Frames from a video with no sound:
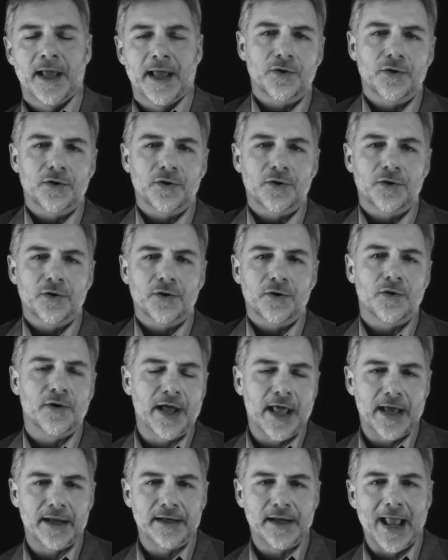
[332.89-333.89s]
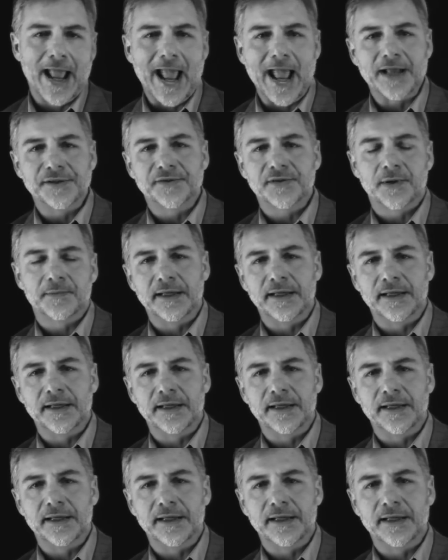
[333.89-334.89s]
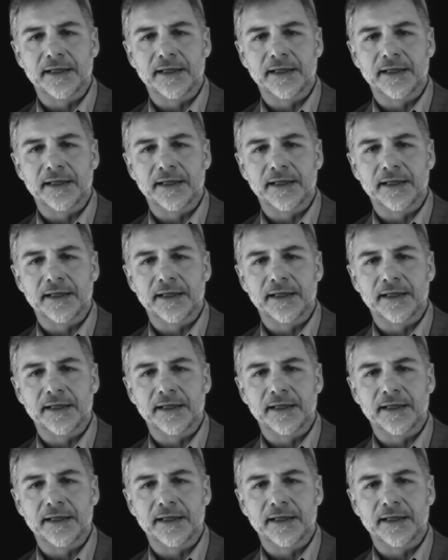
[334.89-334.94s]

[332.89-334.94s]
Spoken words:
And I'm going to go ahead and add something in here.